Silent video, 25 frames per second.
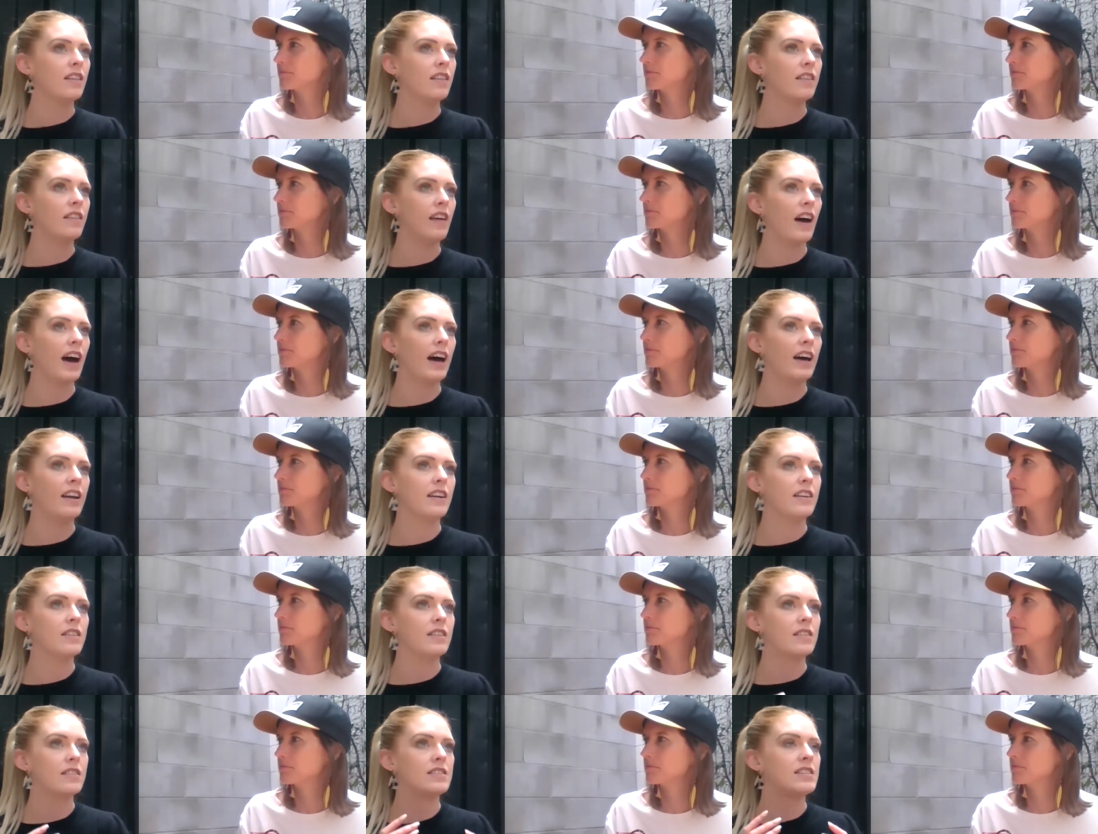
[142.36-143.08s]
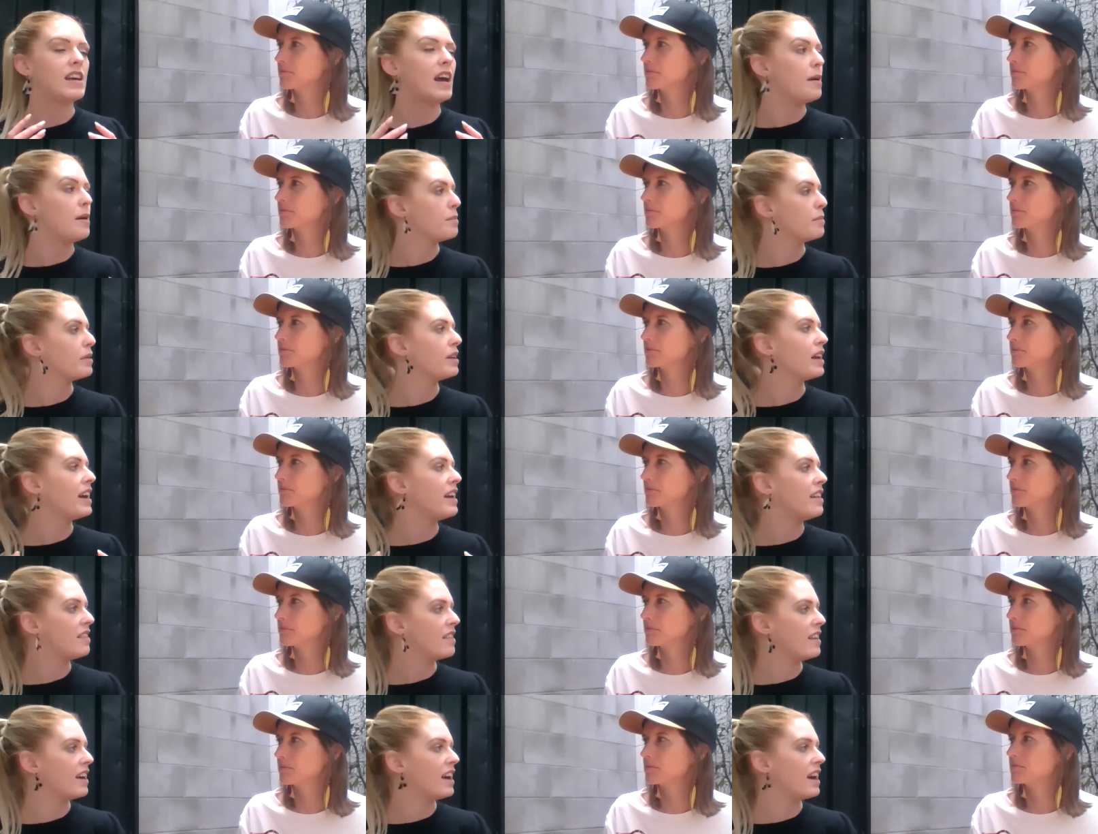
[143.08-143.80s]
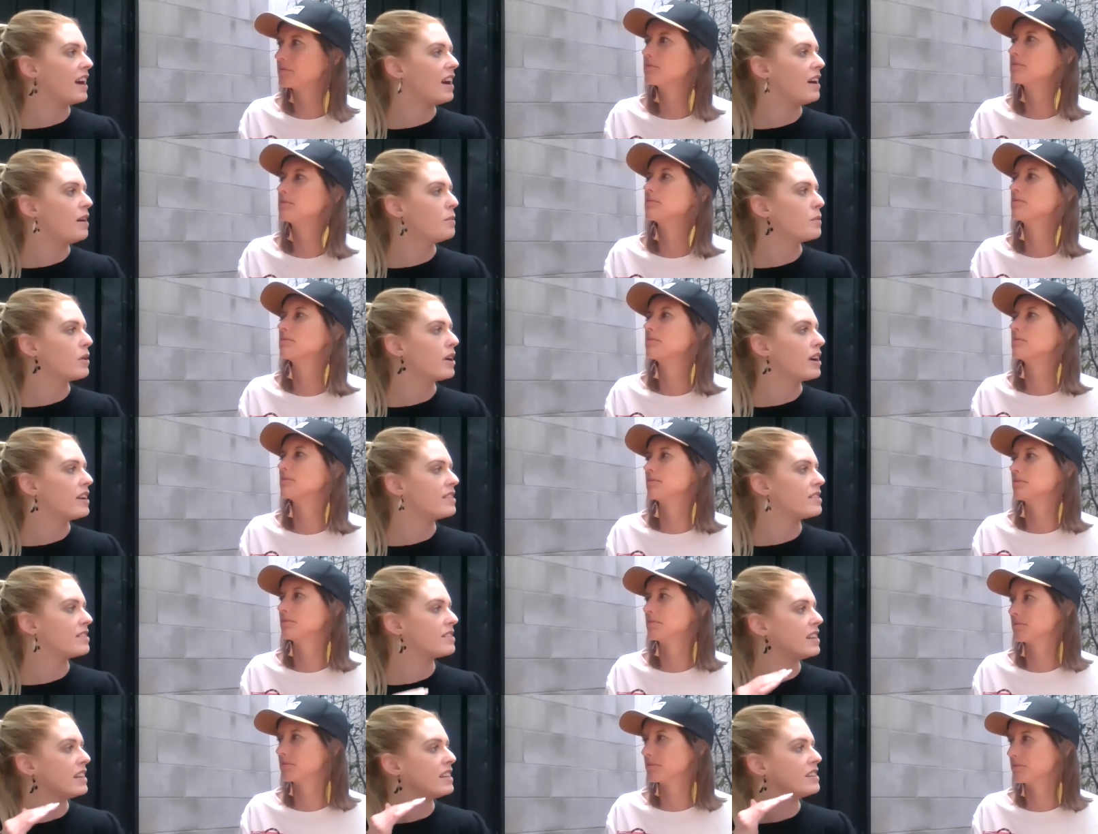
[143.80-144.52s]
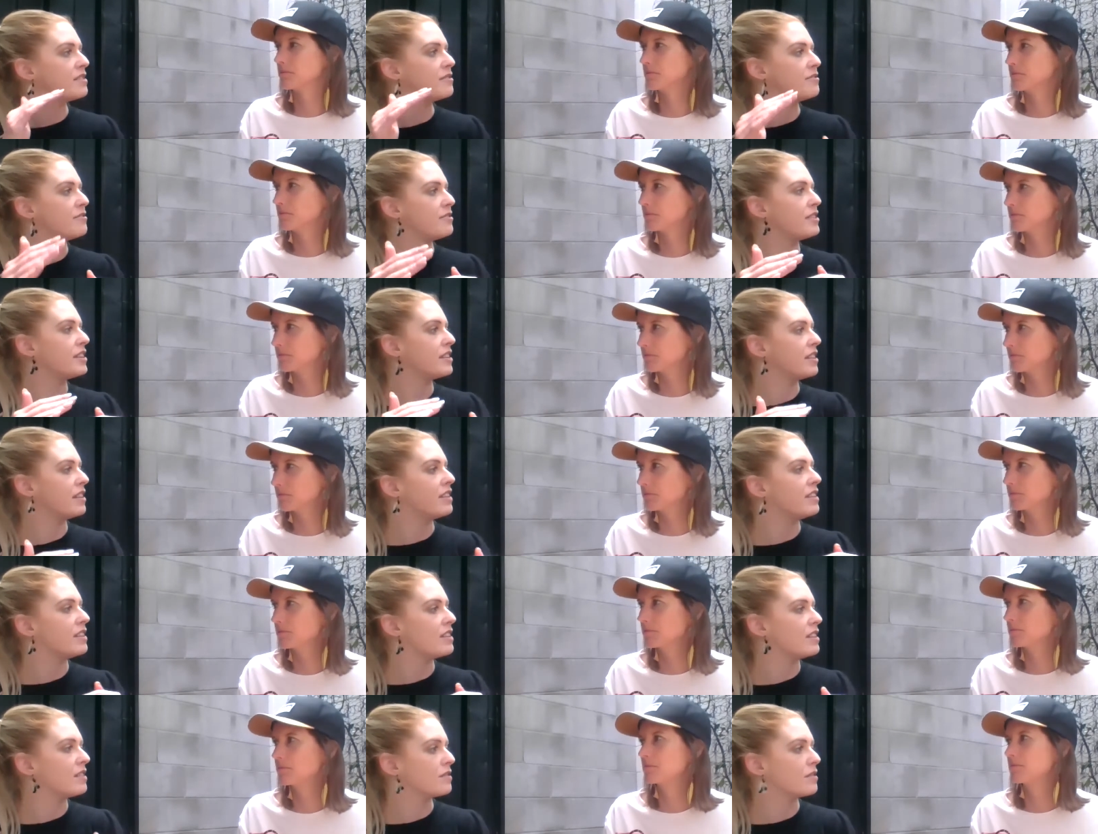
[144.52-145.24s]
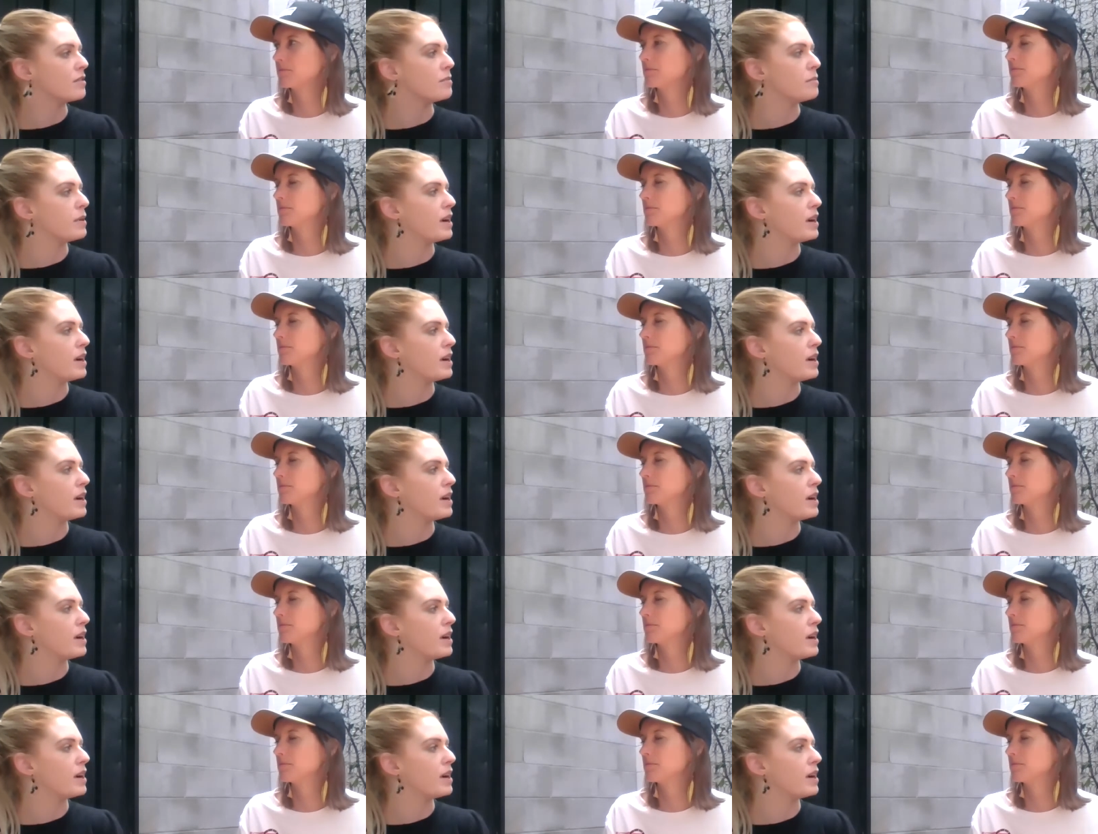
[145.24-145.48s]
Speaker 1: that template there where I just need to fill in the different